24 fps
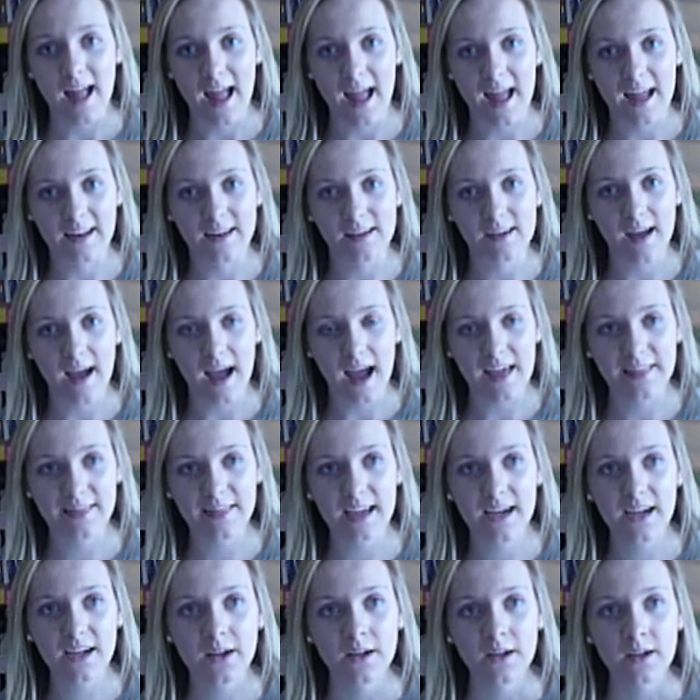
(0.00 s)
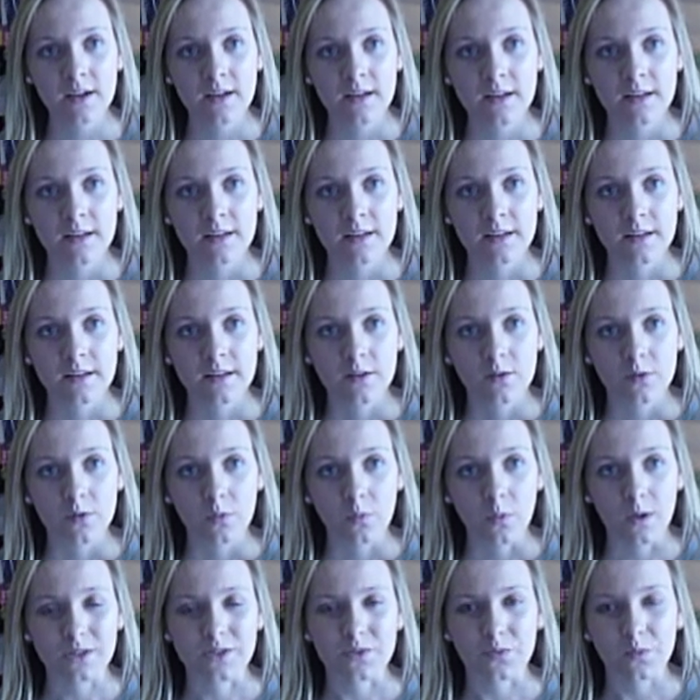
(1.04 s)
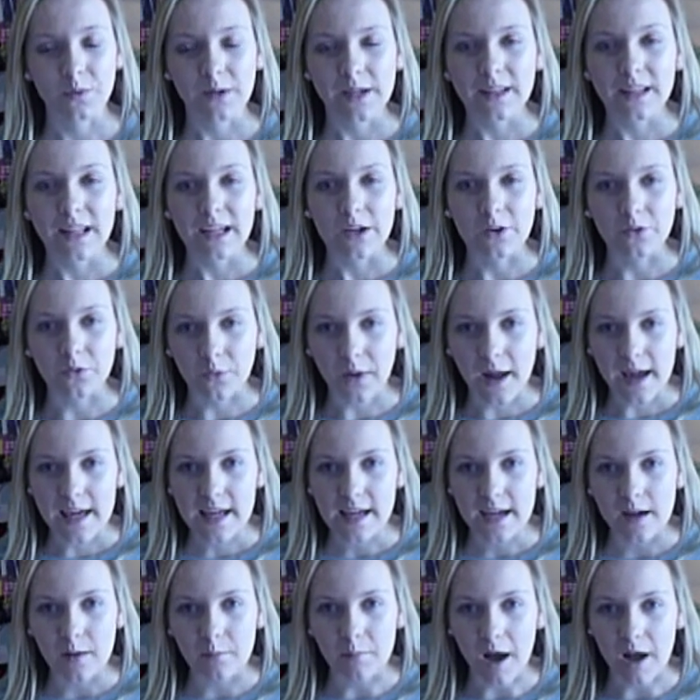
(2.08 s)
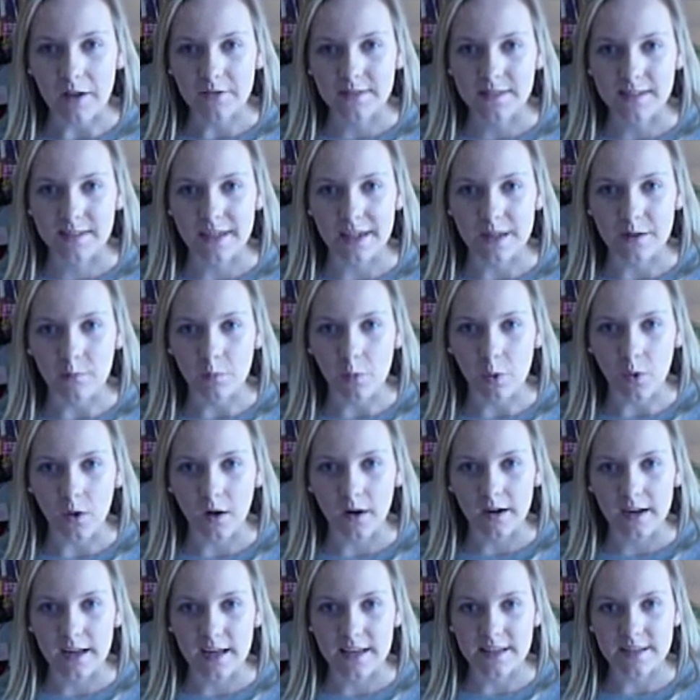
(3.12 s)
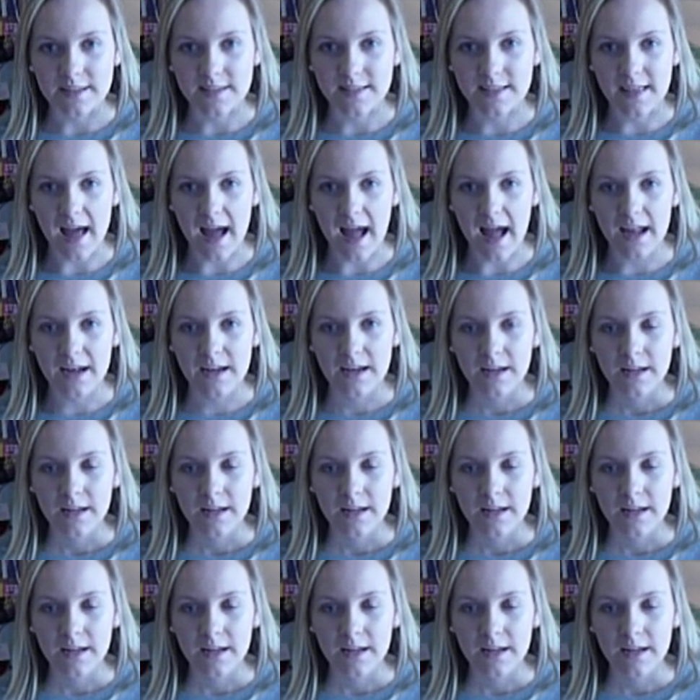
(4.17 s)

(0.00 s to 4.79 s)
And I think what's really great about Skidmore is that,